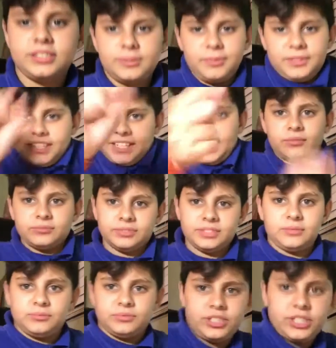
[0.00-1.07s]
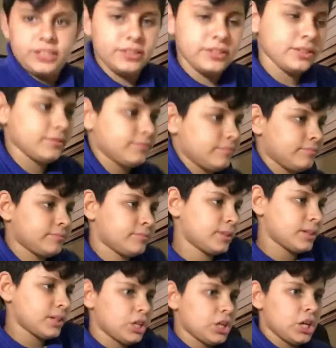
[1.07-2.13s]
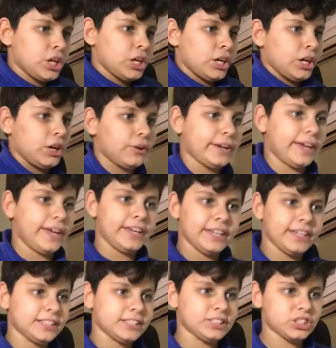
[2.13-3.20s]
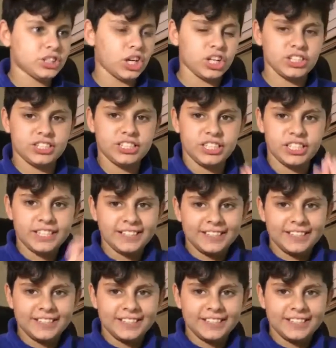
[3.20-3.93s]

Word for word: Give me the countdown, Jake. Okay, start.